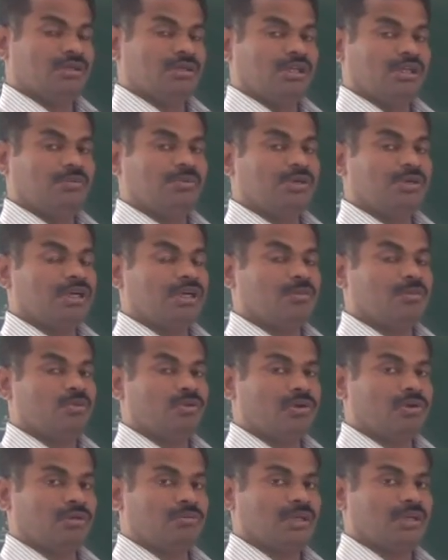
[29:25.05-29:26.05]
If you have
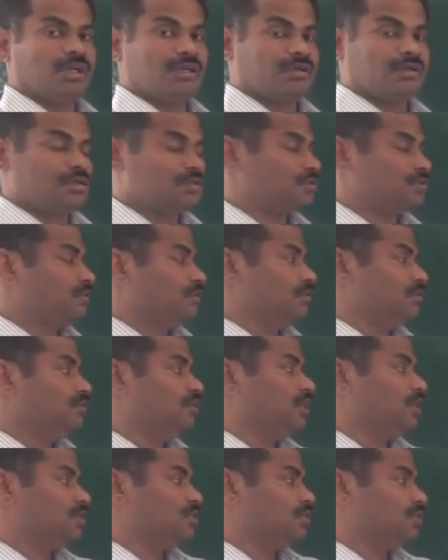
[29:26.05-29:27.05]
more number of electrons,
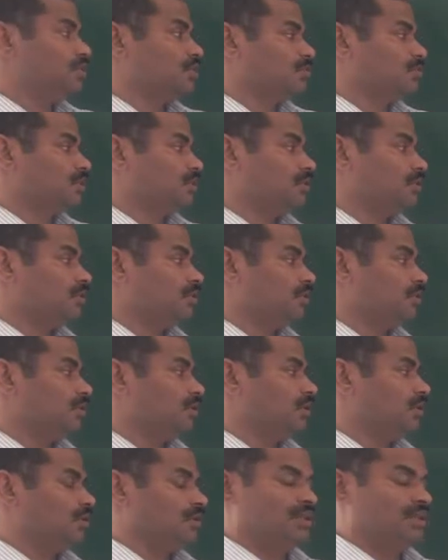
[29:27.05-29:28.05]
that is nothing
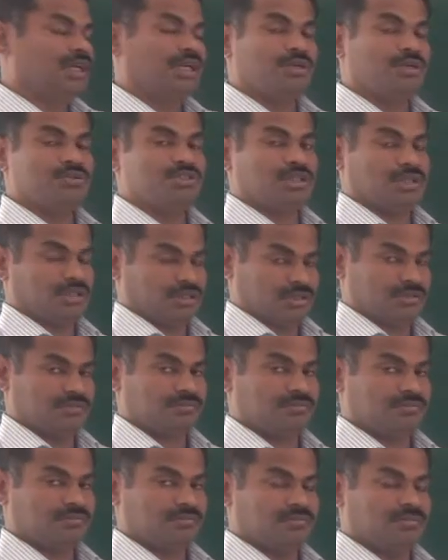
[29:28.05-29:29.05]
but negative charge.
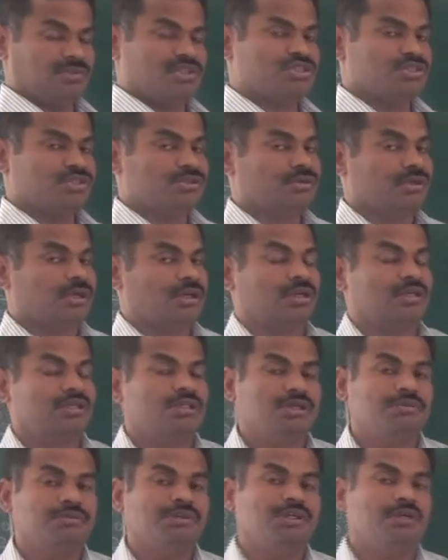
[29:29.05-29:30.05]
This is
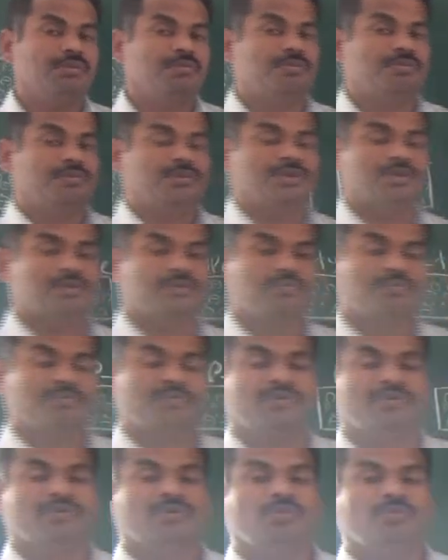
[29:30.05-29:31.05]
another way of the
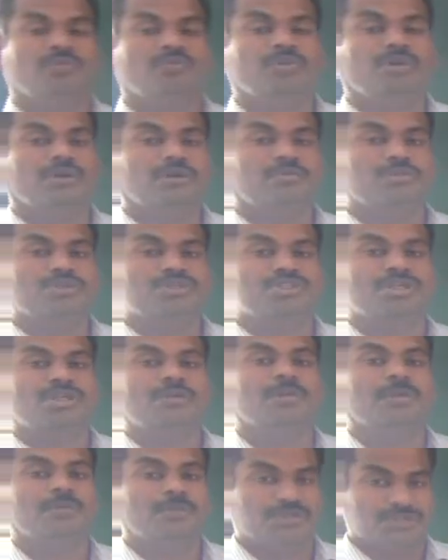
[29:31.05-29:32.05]
formation
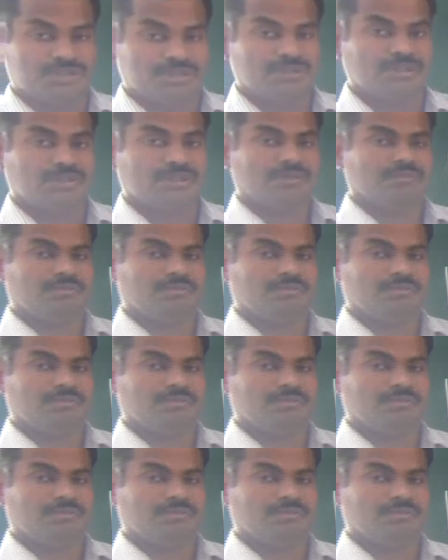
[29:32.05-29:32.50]
of depression layer.